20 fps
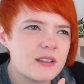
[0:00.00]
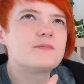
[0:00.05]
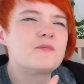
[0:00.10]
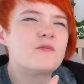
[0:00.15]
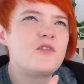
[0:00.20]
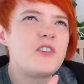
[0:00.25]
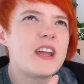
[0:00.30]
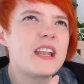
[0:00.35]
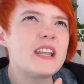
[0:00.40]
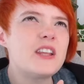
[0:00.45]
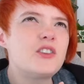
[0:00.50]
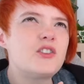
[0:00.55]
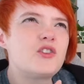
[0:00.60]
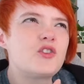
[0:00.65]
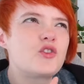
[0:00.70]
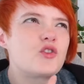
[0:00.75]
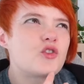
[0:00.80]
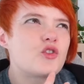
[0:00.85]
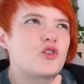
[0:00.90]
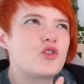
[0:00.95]
very
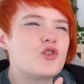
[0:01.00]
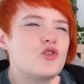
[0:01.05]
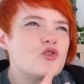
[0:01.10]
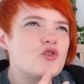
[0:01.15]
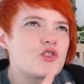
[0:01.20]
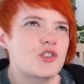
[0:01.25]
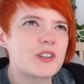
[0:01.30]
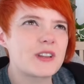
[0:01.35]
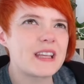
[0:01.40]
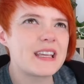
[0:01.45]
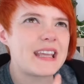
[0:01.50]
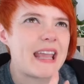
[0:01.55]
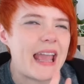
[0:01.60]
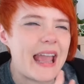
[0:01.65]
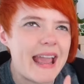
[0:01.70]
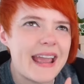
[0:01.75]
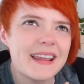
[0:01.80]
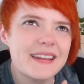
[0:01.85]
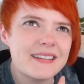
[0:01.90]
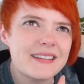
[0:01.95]
Scrooge-like
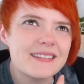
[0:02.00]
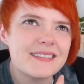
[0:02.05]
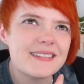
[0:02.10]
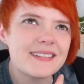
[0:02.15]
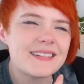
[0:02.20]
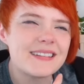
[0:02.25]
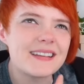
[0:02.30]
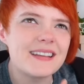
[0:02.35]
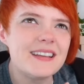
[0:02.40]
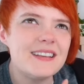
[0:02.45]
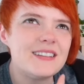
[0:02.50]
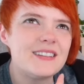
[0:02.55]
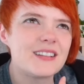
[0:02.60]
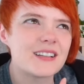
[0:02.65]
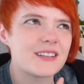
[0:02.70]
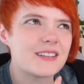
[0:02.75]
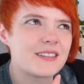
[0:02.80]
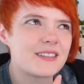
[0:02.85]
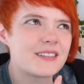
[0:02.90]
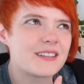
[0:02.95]
essence he
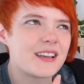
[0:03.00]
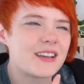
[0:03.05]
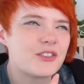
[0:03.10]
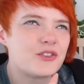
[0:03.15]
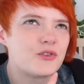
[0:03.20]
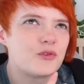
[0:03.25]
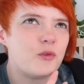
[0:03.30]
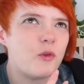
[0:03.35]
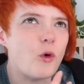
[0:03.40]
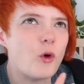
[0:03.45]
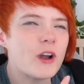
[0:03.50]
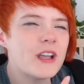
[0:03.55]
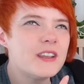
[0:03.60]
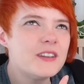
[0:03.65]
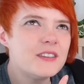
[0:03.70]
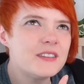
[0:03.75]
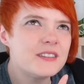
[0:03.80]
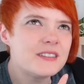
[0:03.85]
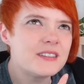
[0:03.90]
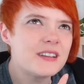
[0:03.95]
does to his
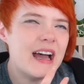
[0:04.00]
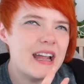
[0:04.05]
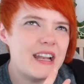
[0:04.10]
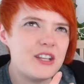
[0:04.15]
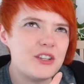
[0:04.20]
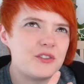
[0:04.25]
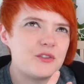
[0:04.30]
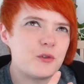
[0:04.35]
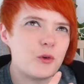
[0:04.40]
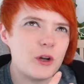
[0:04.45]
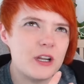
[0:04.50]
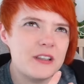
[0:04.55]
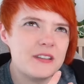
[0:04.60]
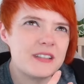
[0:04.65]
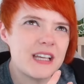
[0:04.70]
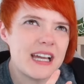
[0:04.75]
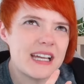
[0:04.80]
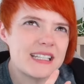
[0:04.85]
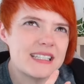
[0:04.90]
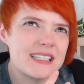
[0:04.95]
voice and his voice
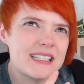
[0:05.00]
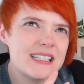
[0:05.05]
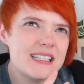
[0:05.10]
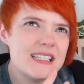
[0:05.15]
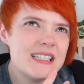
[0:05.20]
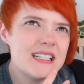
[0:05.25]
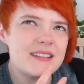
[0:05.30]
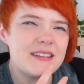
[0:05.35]
acting